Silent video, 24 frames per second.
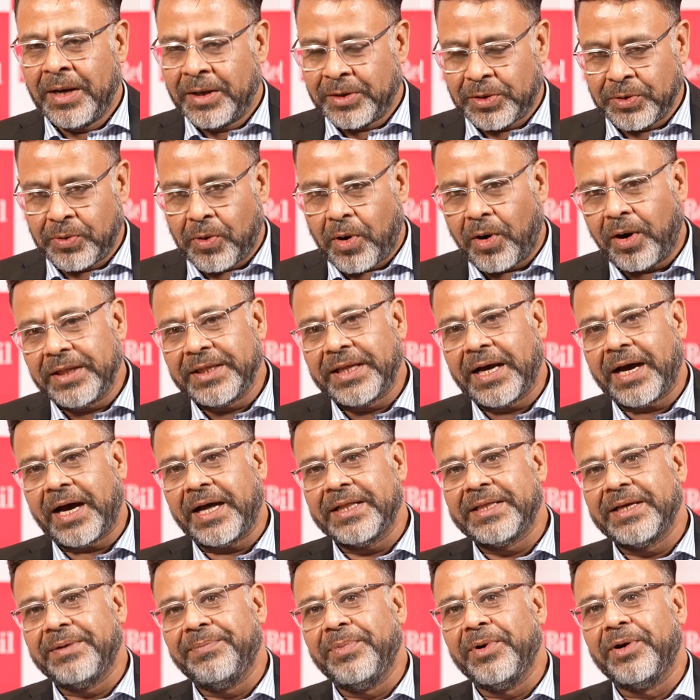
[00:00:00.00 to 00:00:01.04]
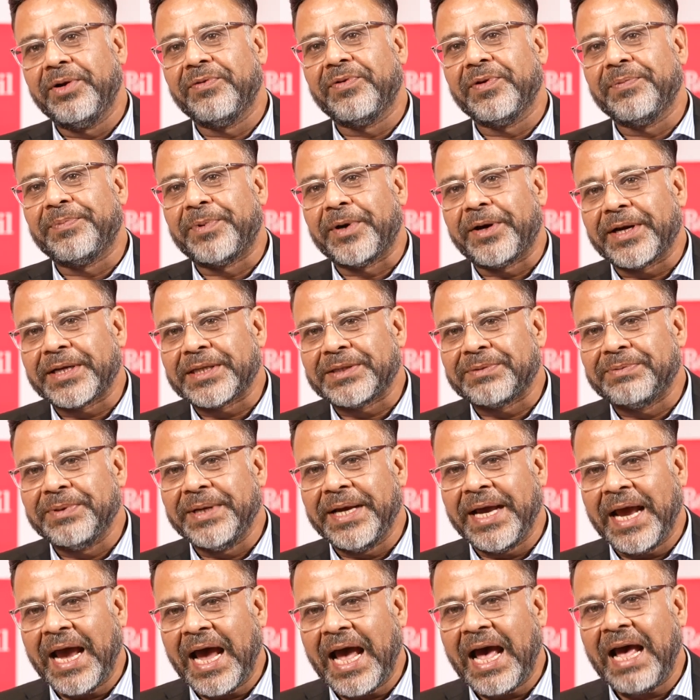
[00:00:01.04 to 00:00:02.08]
to all the other beautiful products
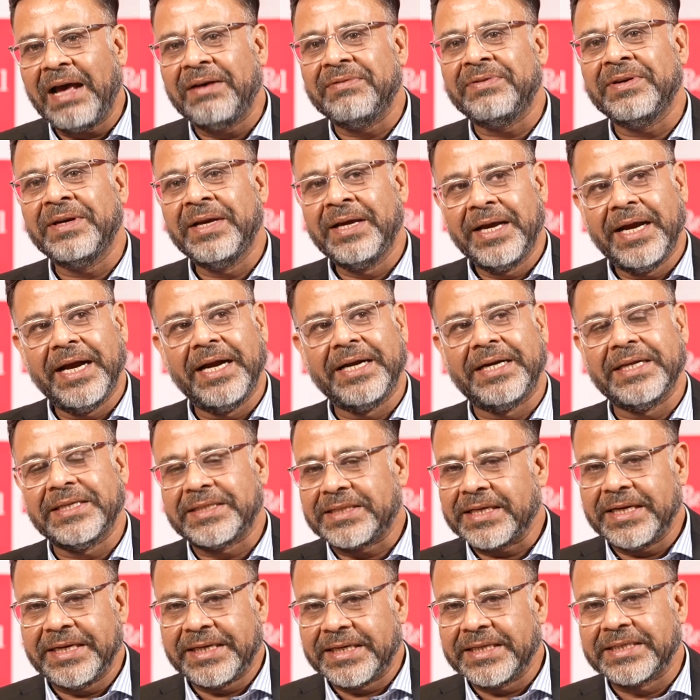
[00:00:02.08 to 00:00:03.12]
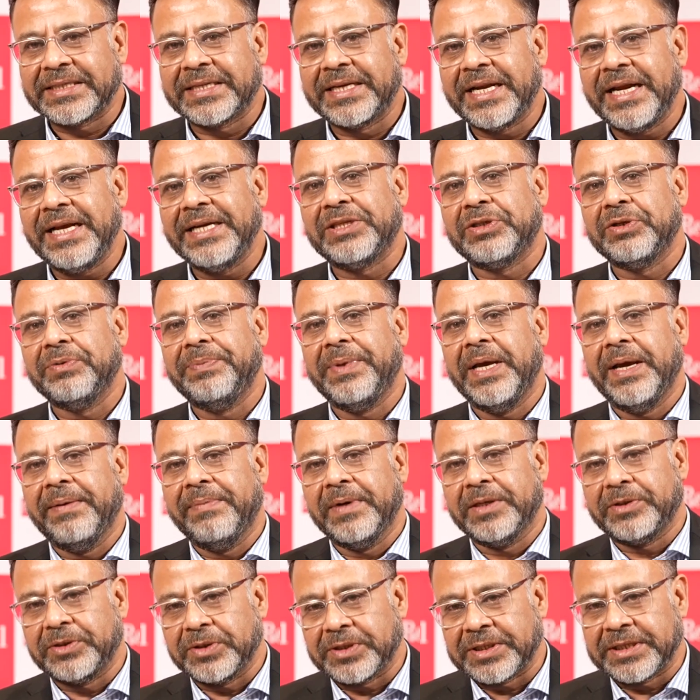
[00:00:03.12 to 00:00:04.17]
we have, it is it is great to be
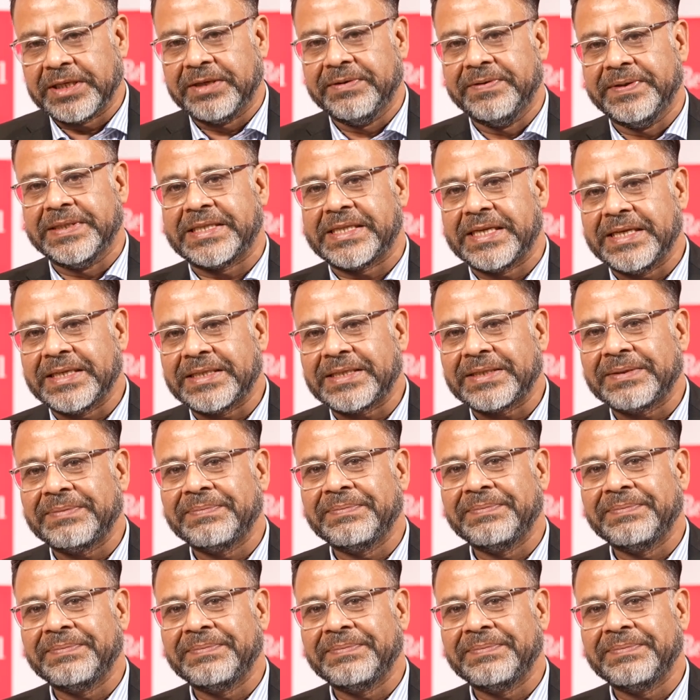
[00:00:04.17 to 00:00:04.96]
able to service this.